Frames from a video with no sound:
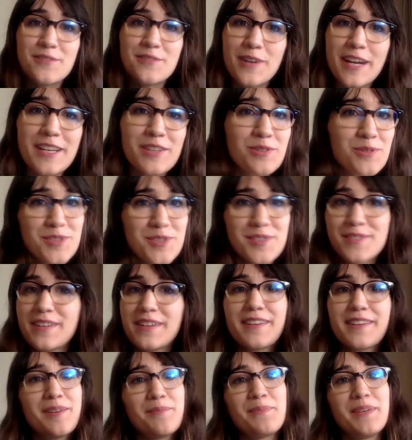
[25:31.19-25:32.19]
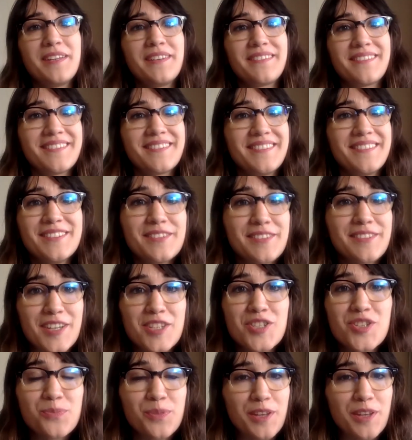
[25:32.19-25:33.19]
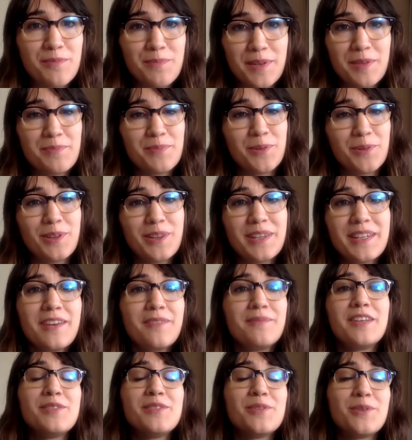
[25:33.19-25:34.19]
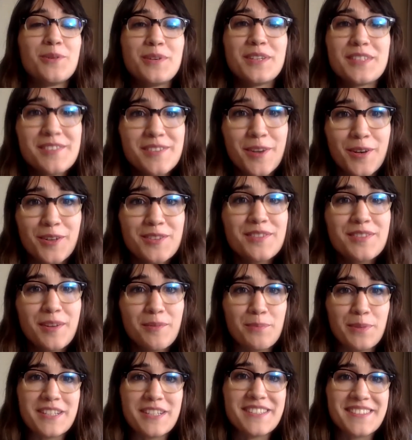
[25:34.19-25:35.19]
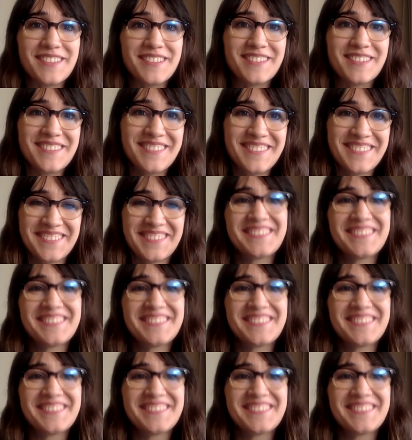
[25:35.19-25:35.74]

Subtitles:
Try to still keep in touch with people, even though it's not in person.